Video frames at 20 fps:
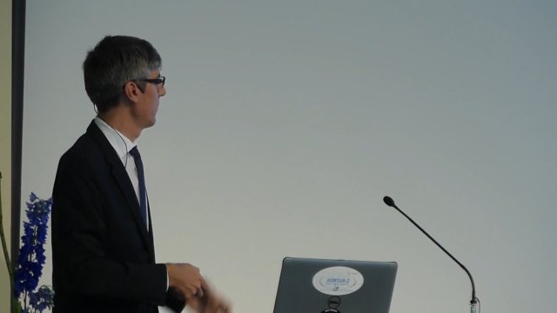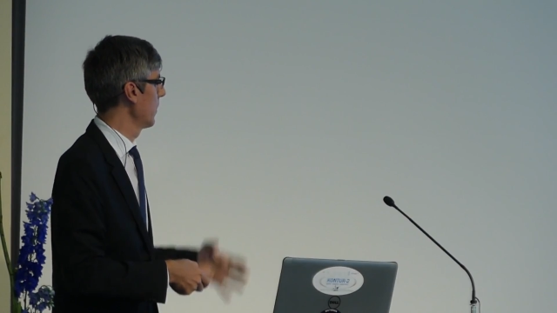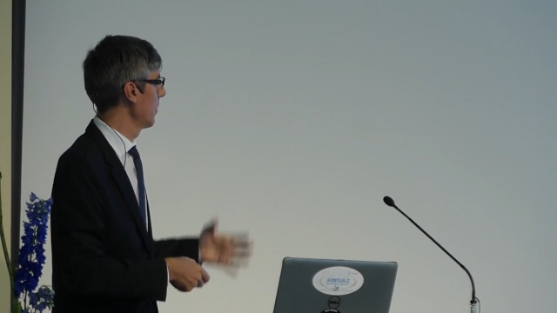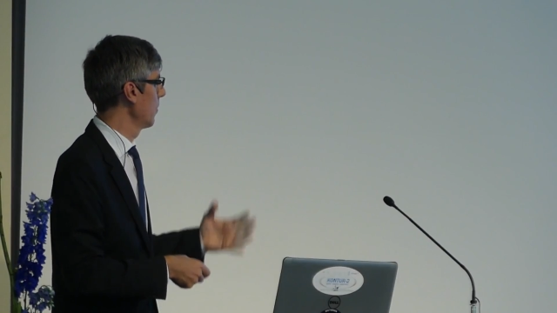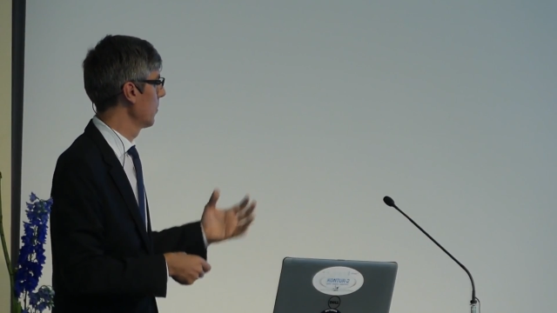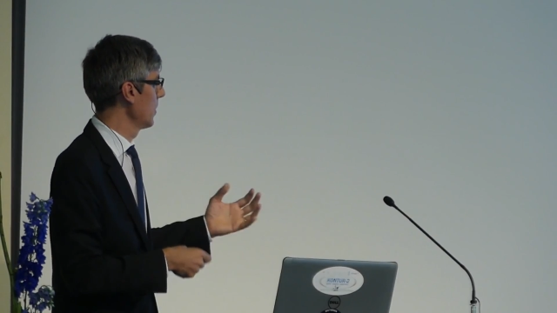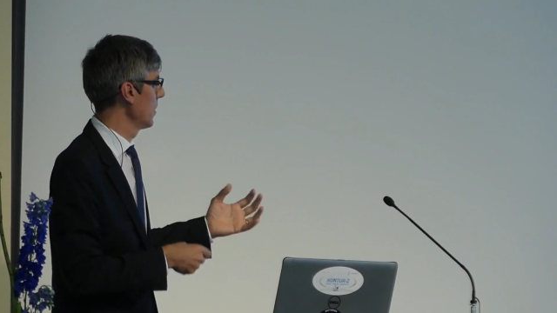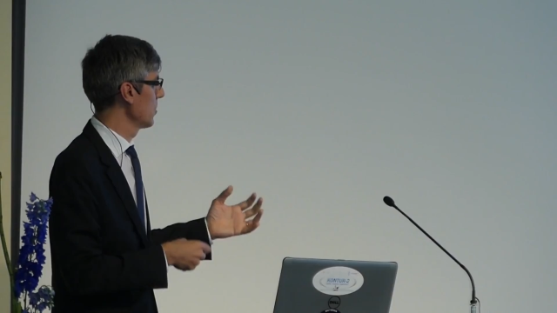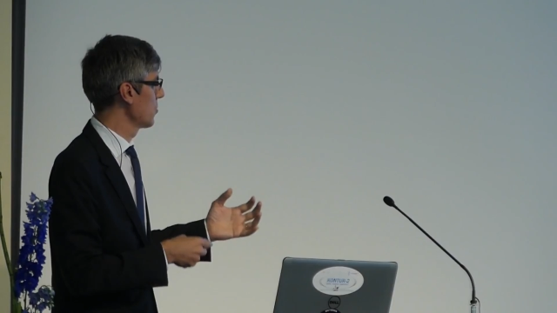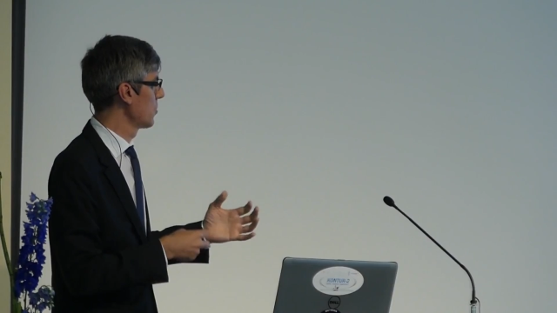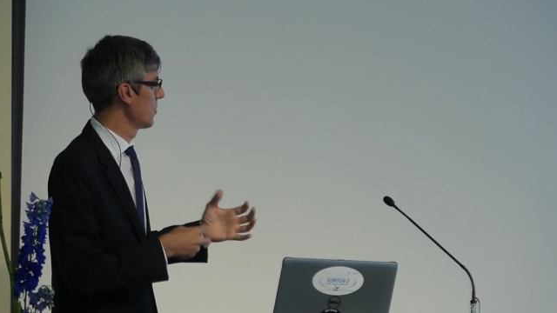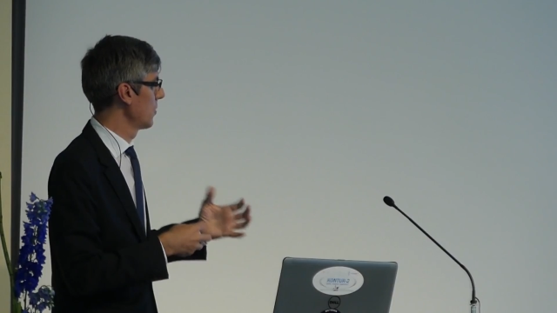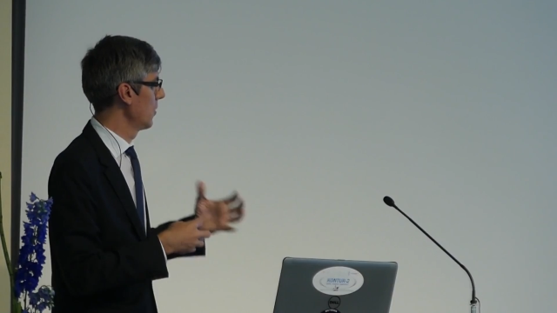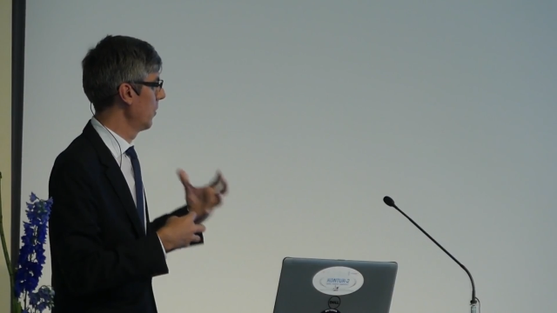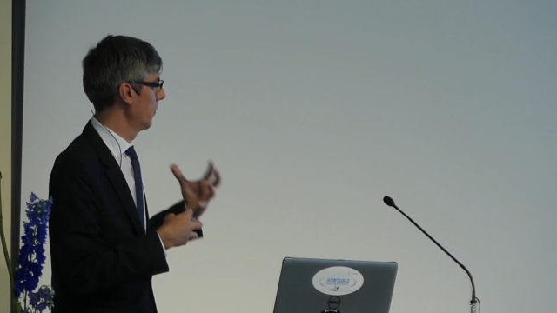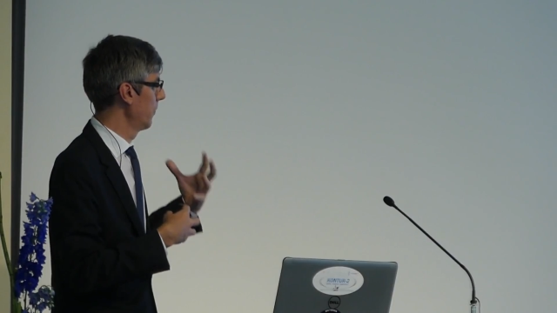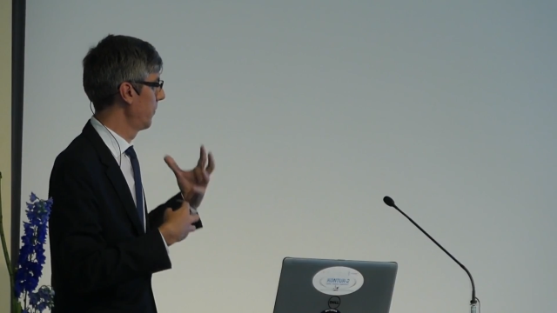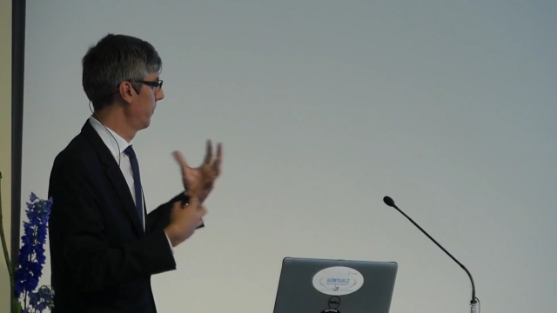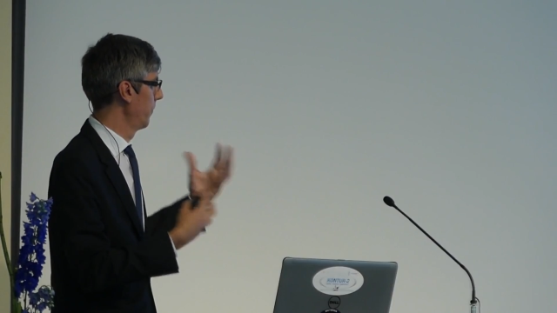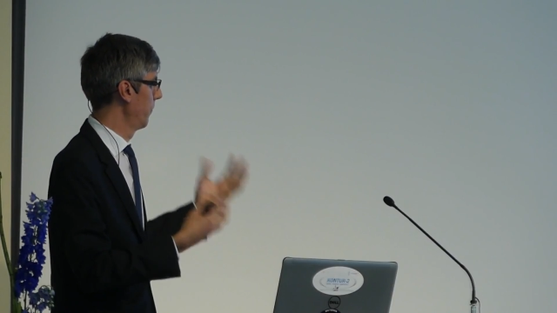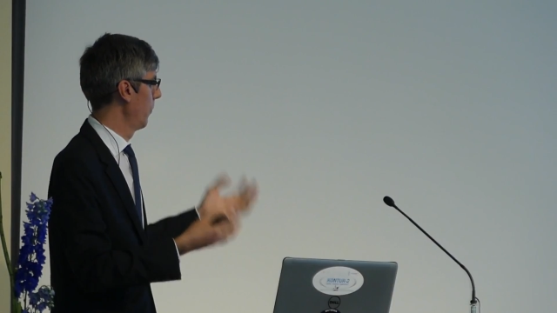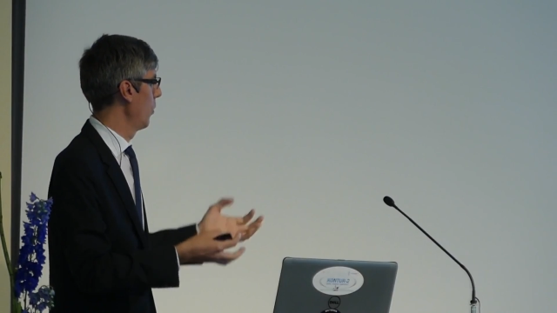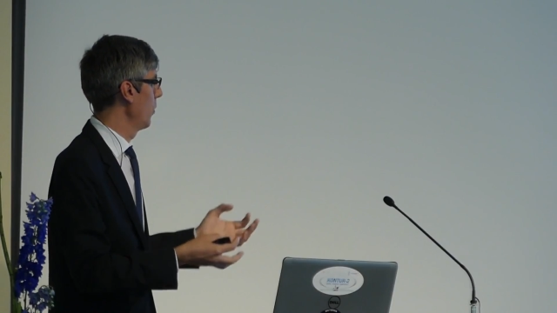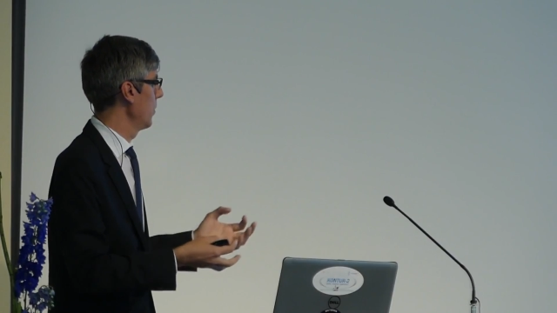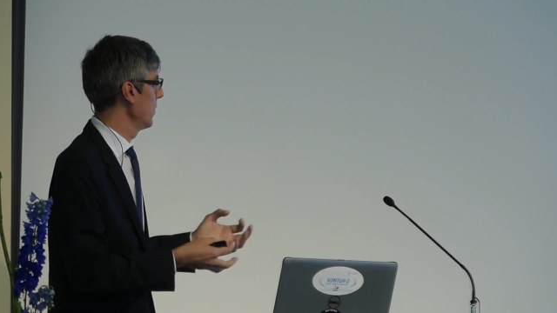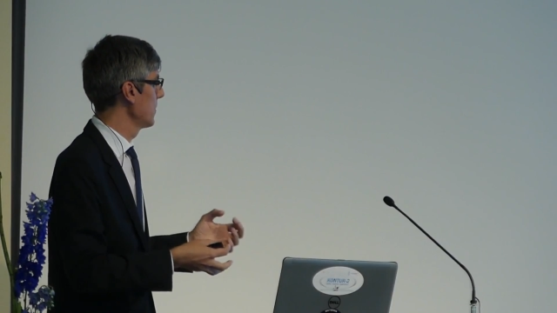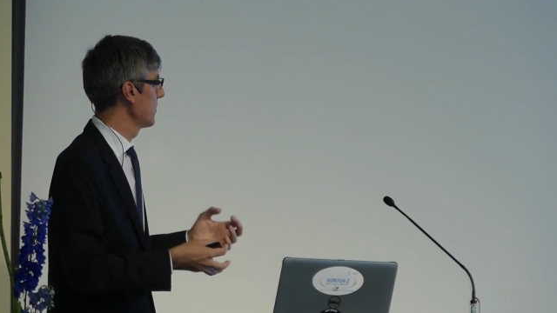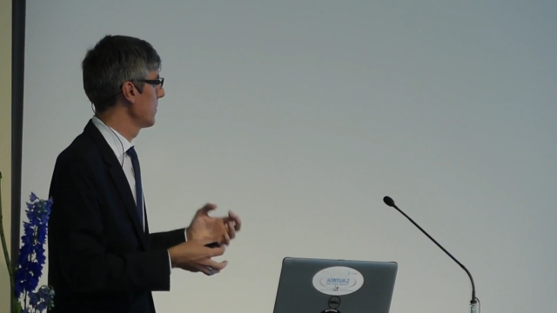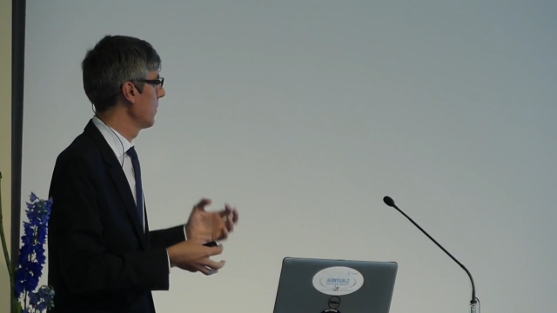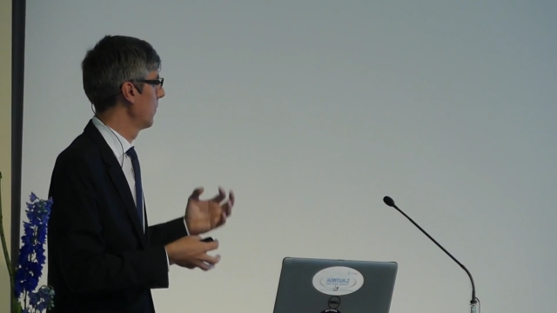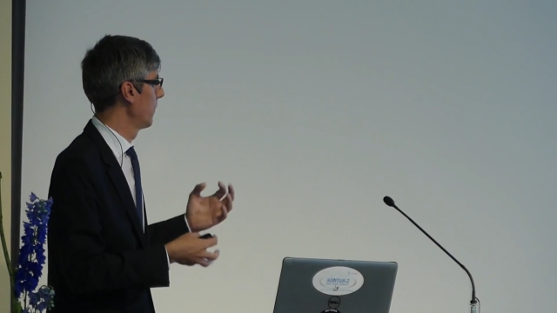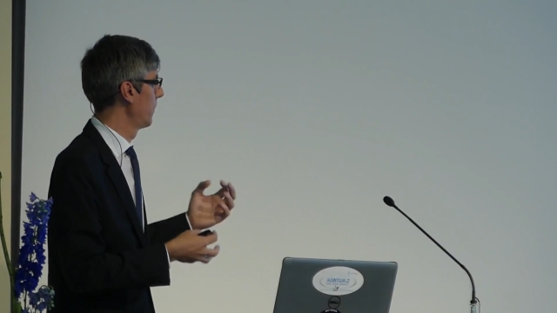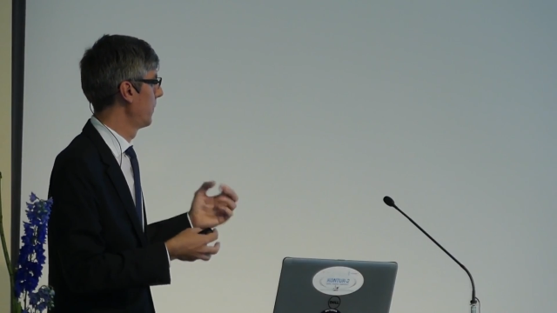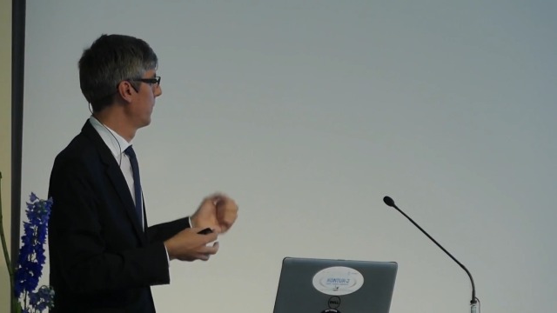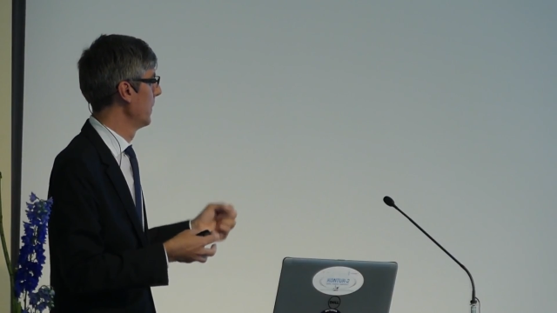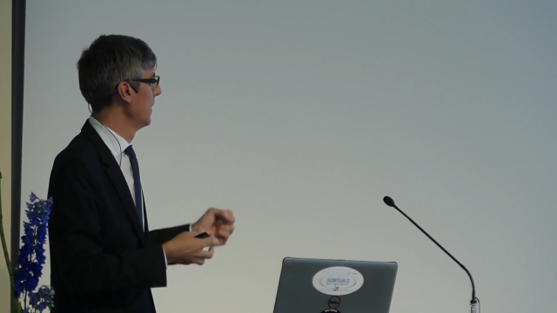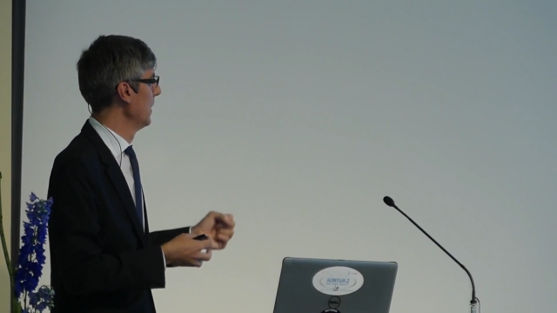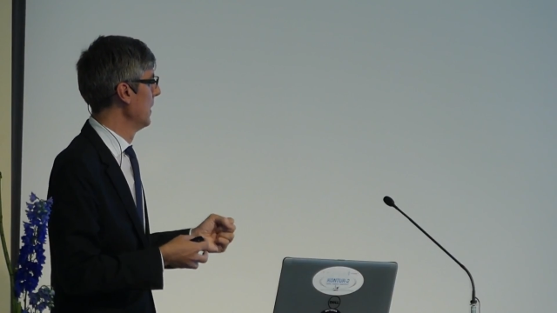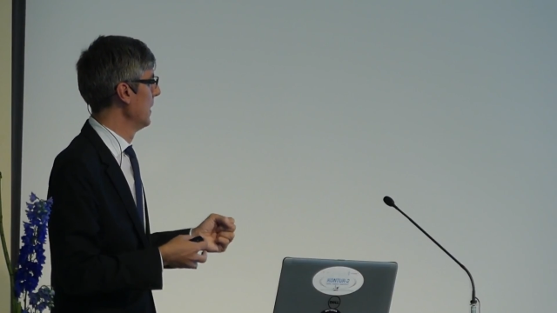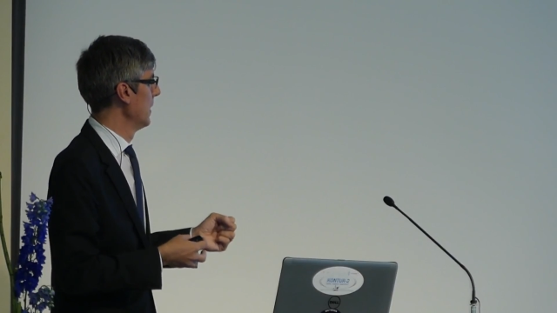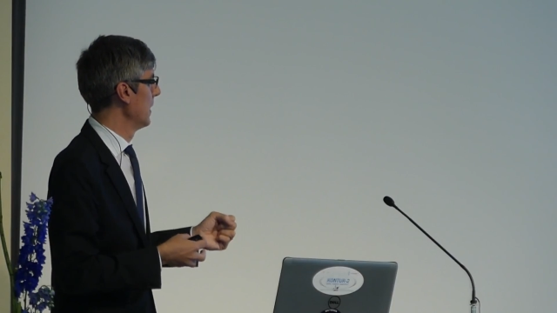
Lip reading: recognition of voice, of